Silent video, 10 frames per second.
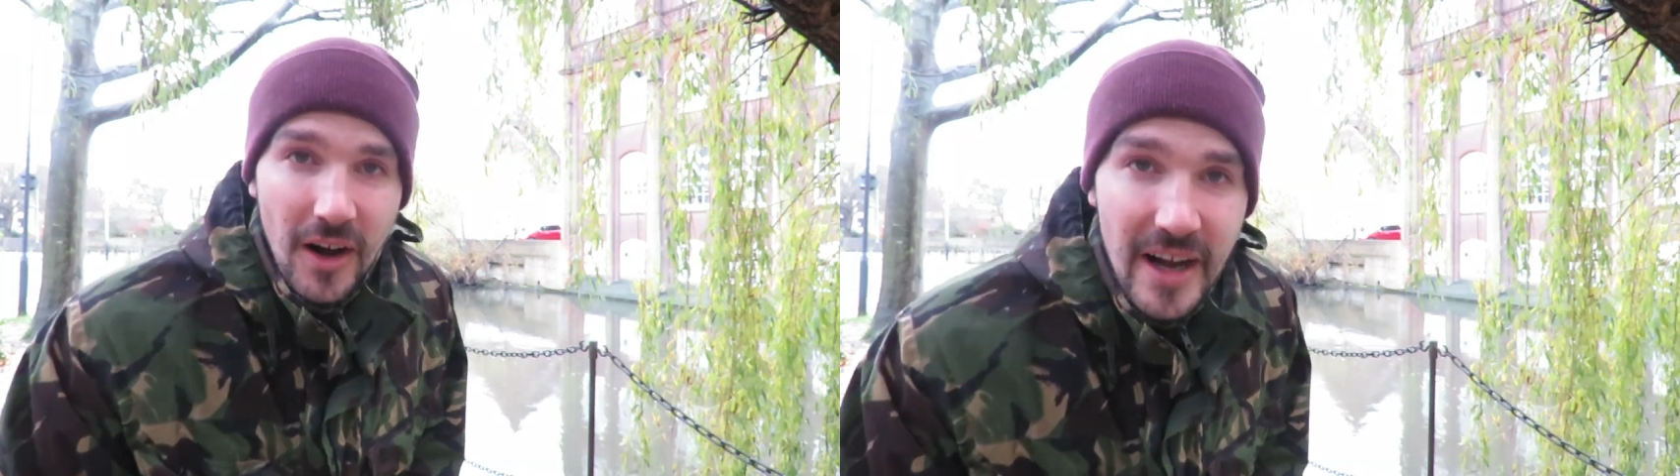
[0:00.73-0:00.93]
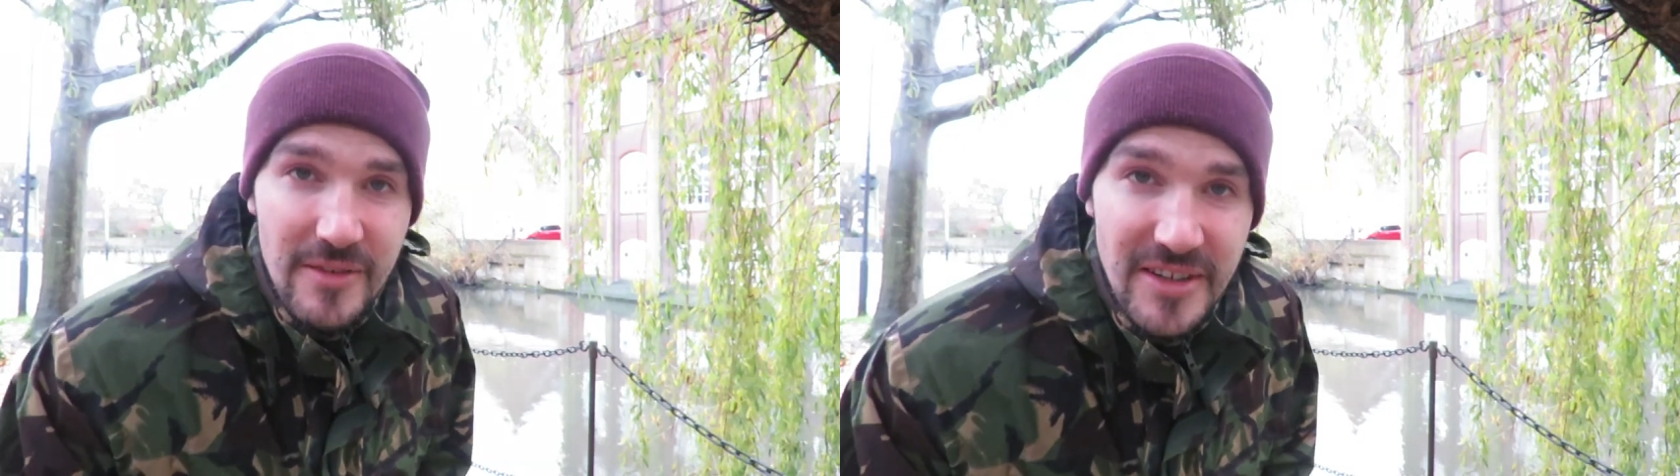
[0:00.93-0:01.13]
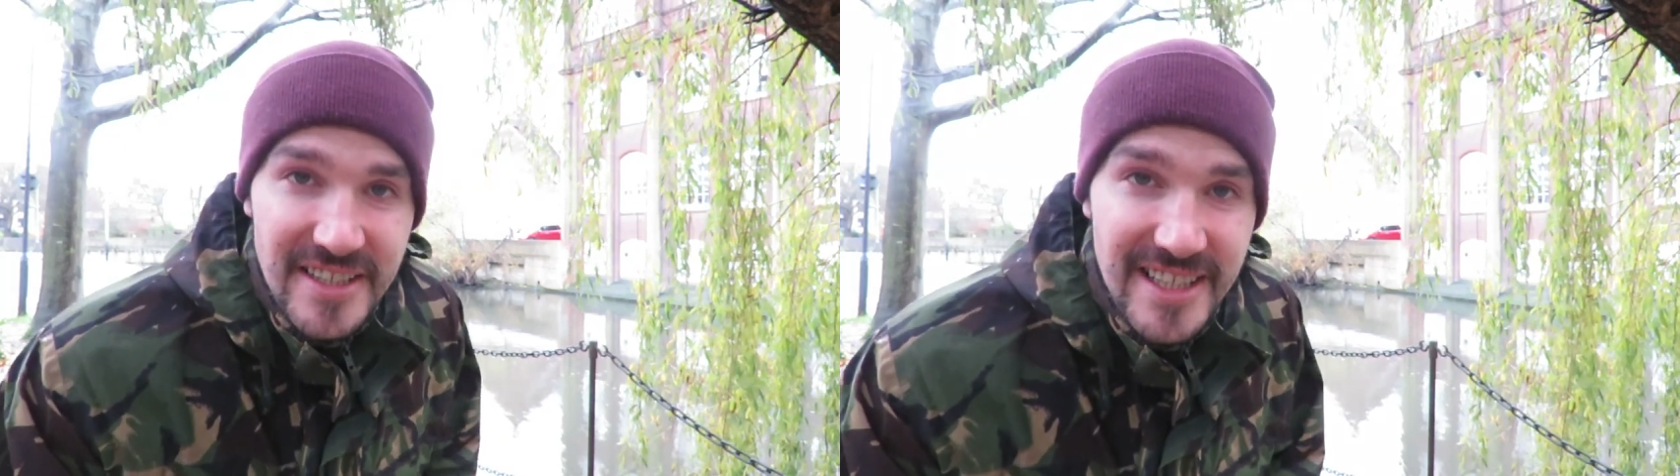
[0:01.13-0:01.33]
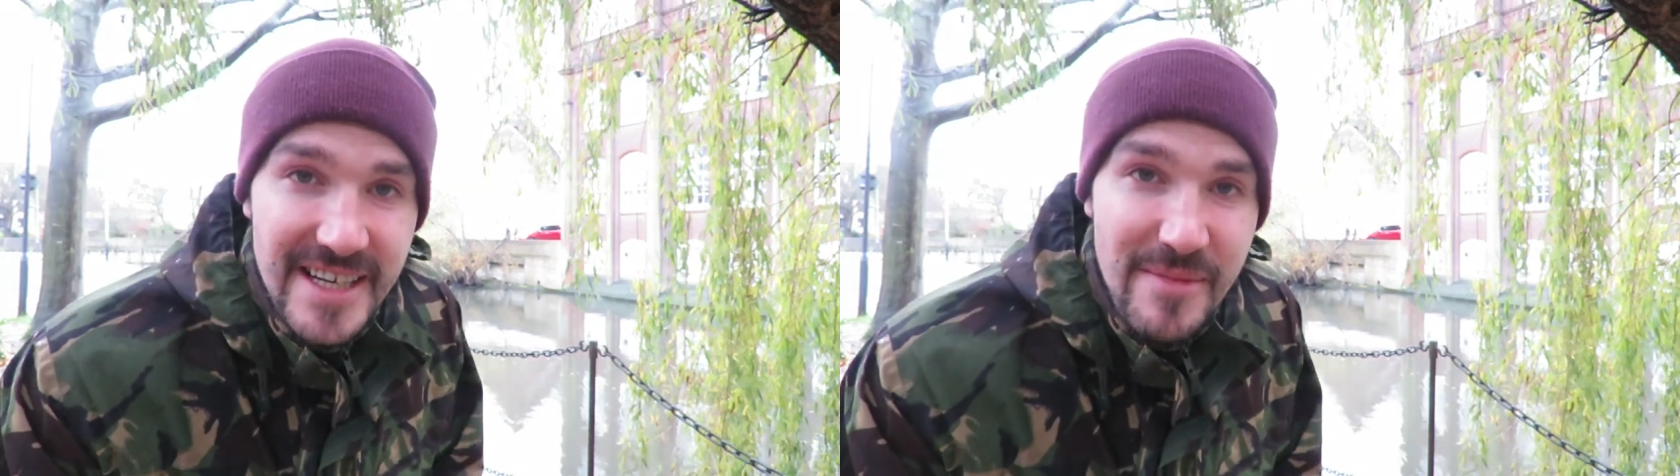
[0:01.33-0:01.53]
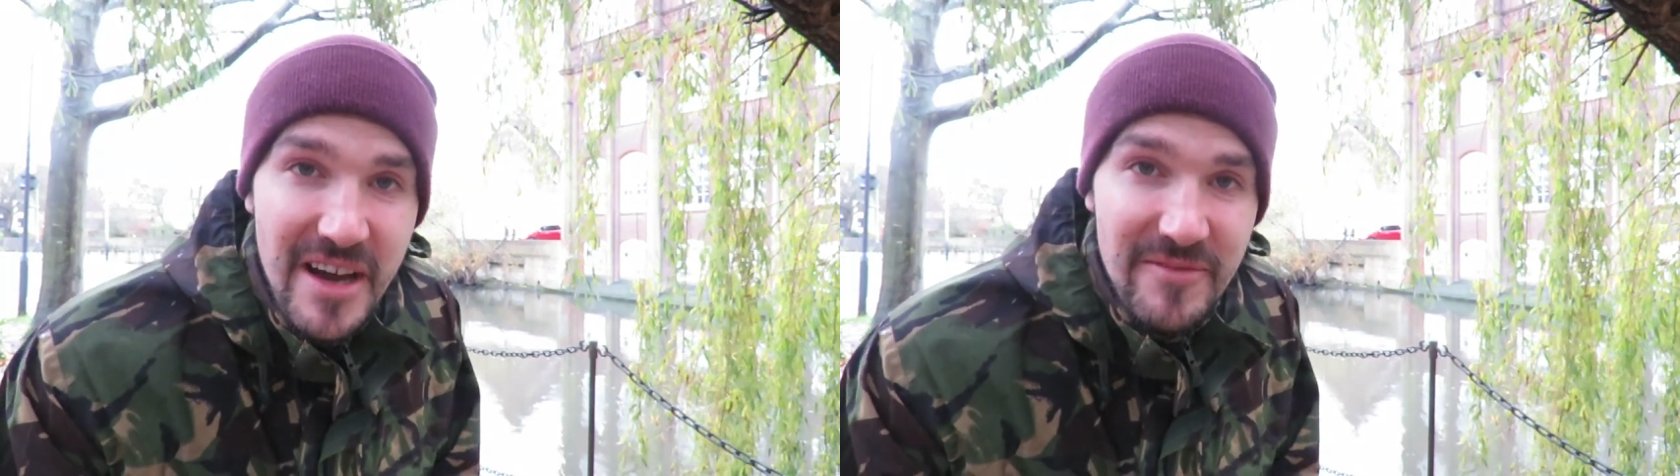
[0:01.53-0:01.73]
Hi everyone, it's
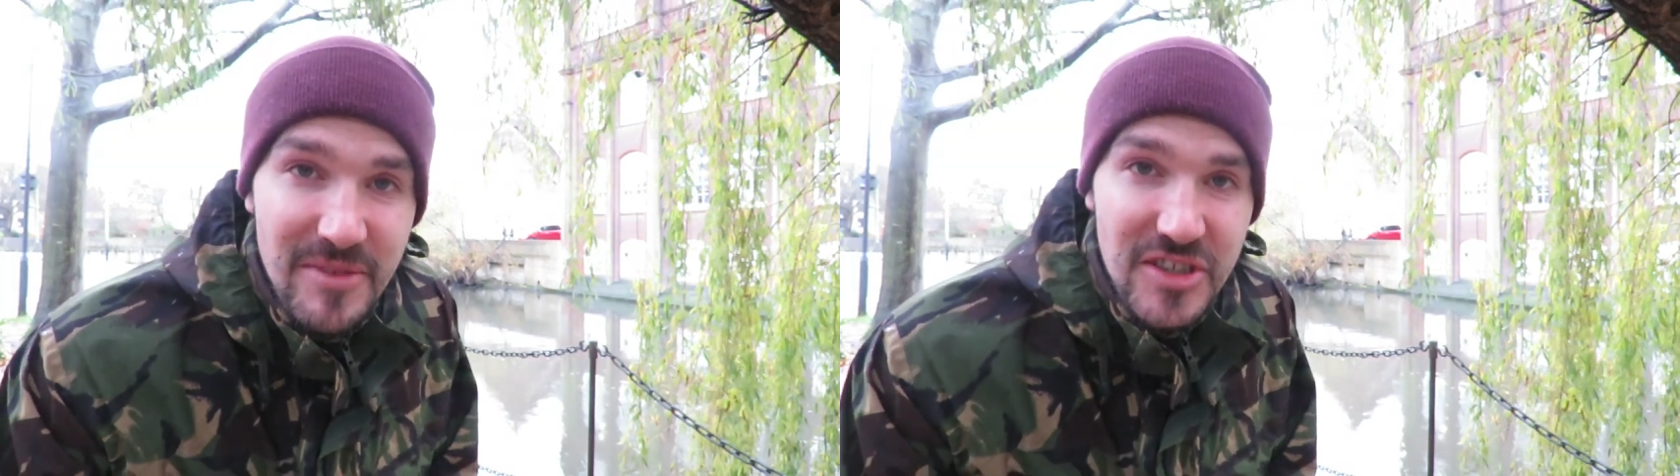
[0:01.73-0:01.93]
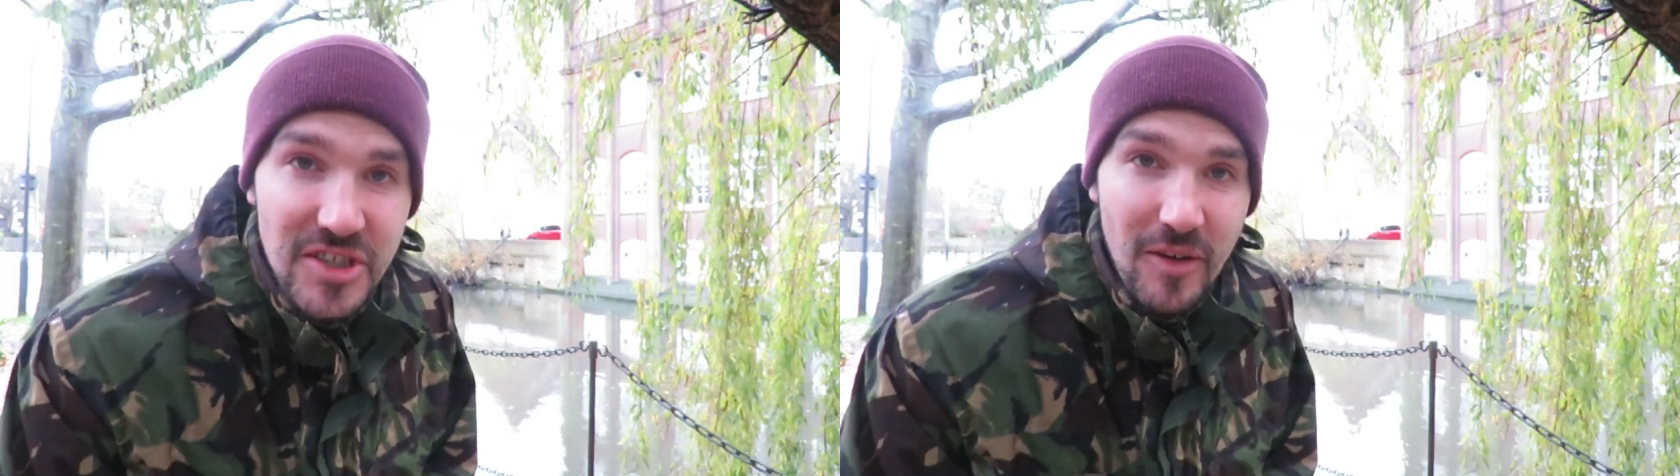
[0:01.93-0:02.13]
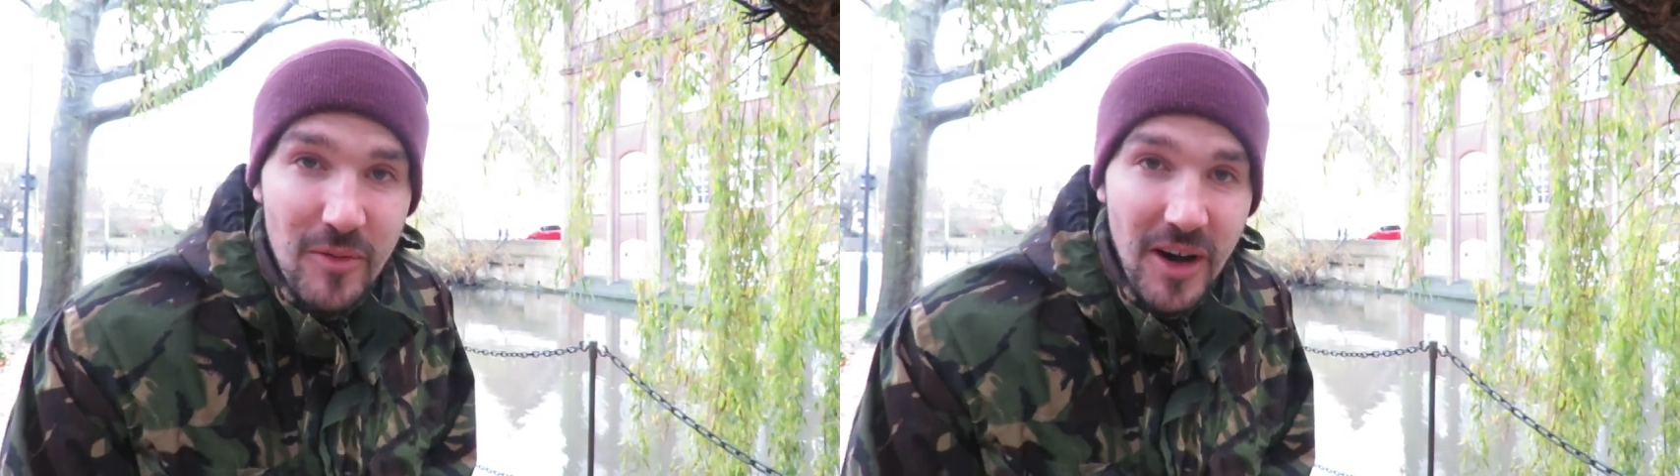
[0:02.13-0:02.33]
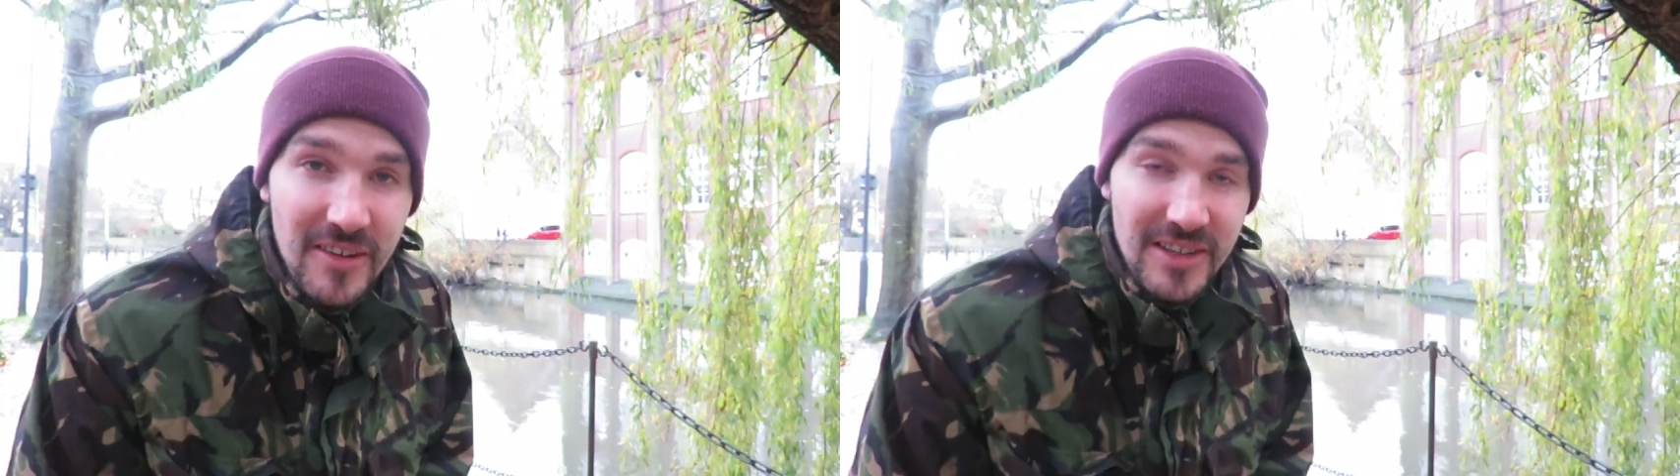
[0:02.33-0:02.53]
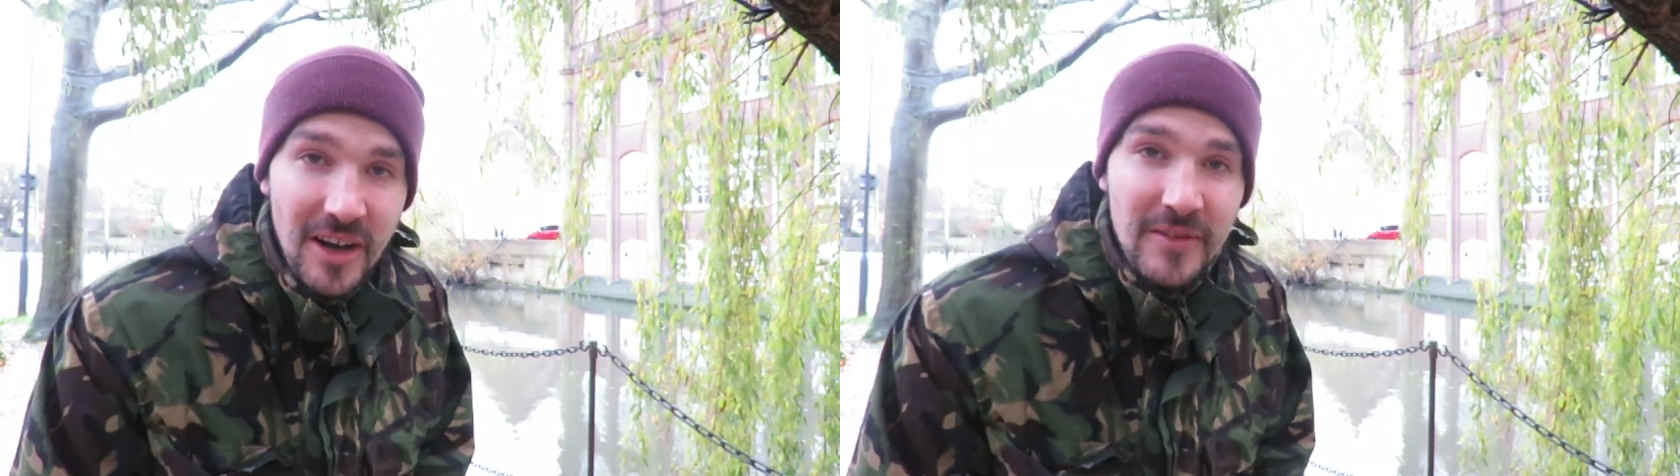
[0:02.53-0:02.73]
Liam here from A Shot of
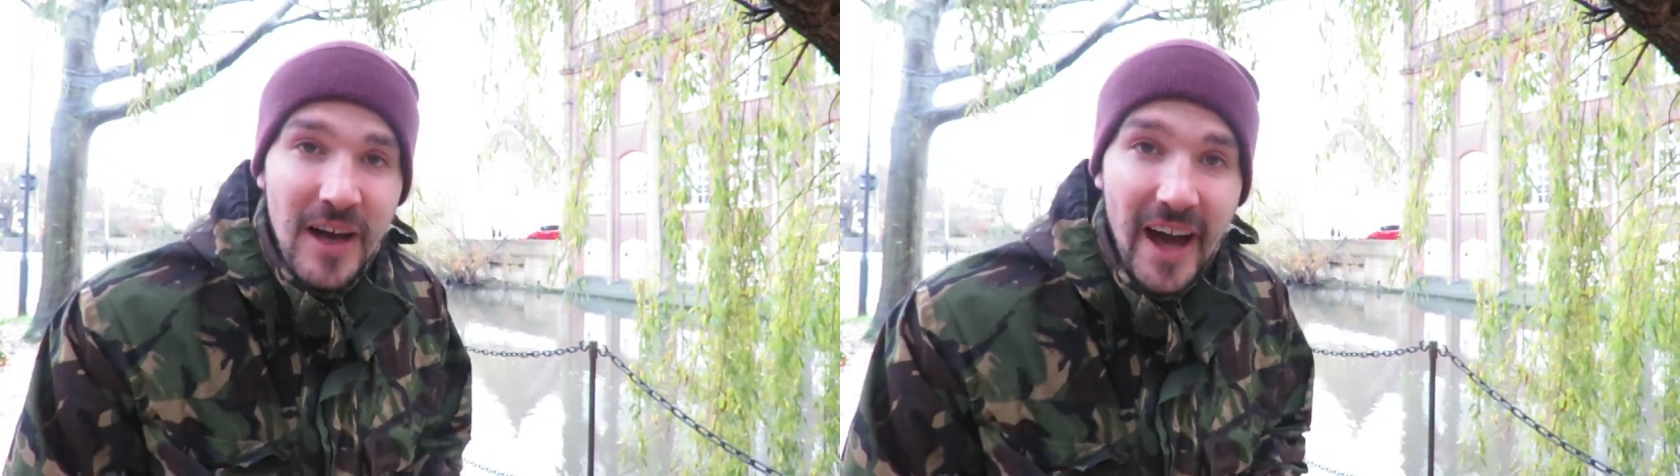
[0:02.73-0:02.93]
Wildlife